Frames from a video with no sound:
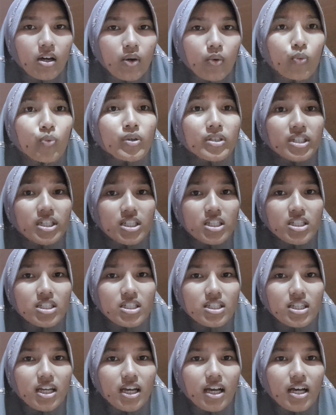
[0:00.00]
which is
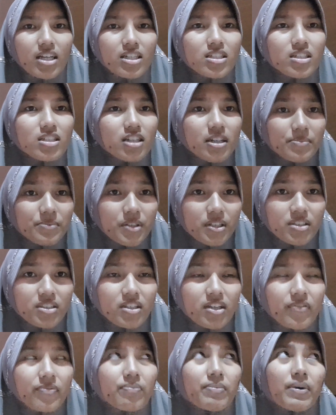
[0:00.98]
a
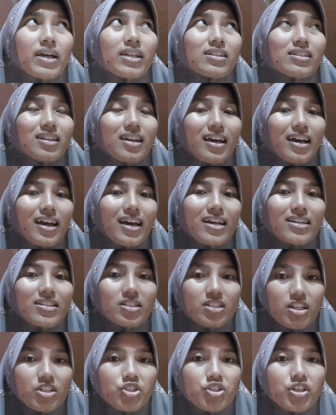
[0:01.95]
subjective but
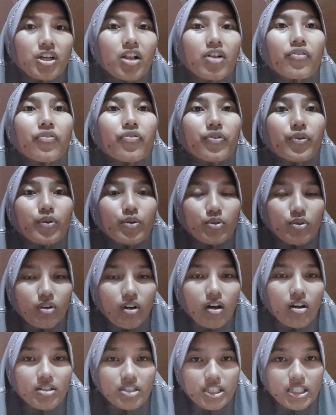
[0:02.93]
essential view to
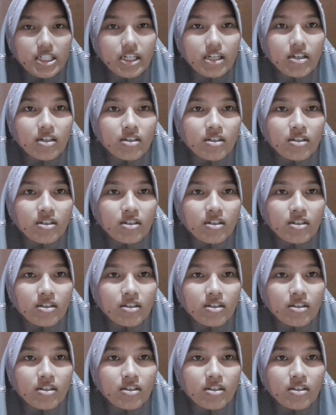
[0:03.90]
consider.